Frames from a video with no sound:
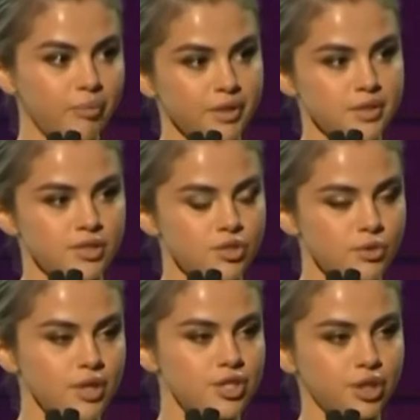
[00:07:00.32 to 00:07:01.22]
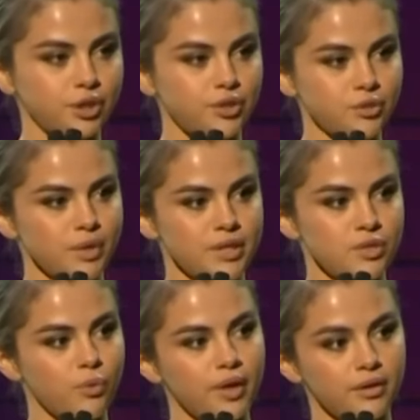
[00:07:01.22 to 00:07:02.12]
It led to a series of
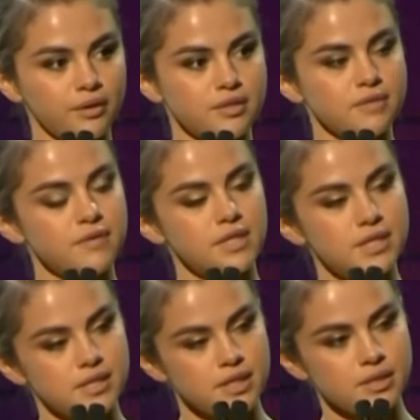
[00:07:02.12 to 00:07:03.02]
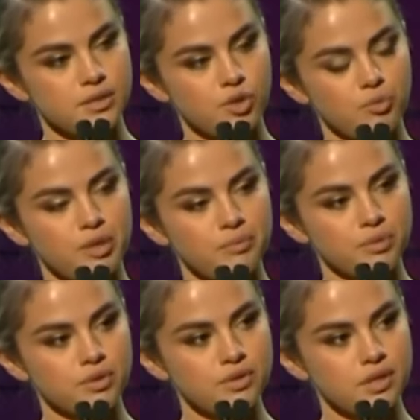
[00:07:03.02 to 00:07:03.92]
really petty exchanges between the
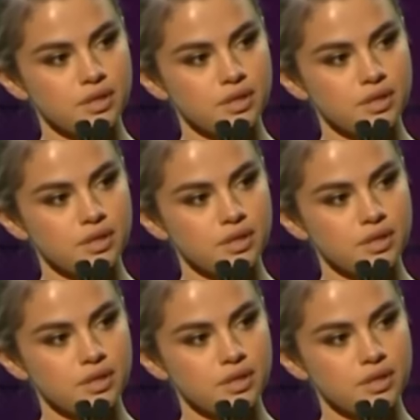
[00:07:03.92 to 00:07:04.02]
two